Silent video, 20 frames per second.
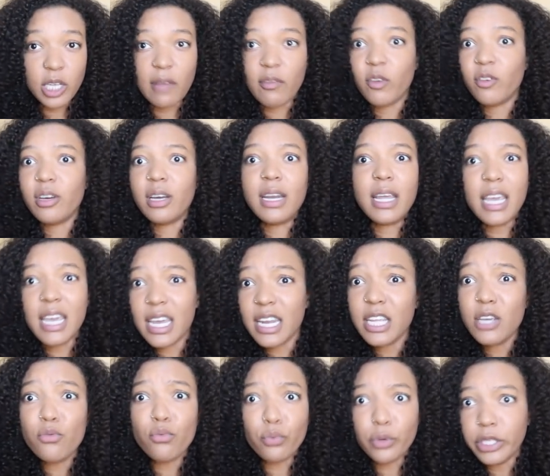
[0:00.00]
Have you done
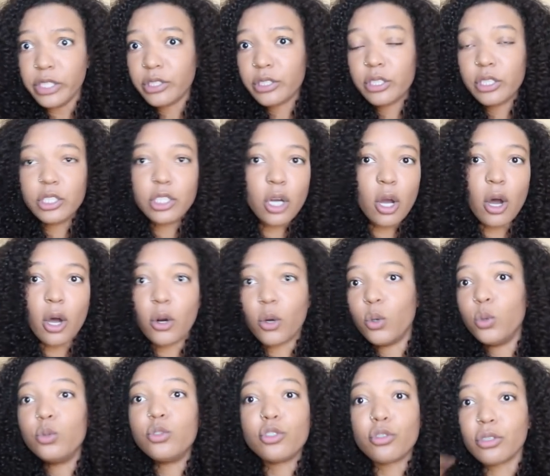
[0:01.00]
any research on
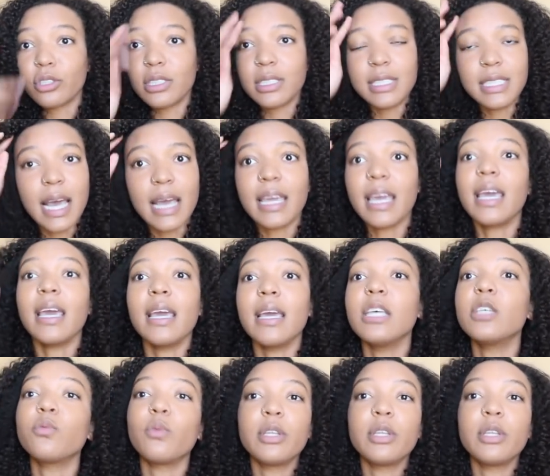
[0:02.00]
who Georgia Tech is,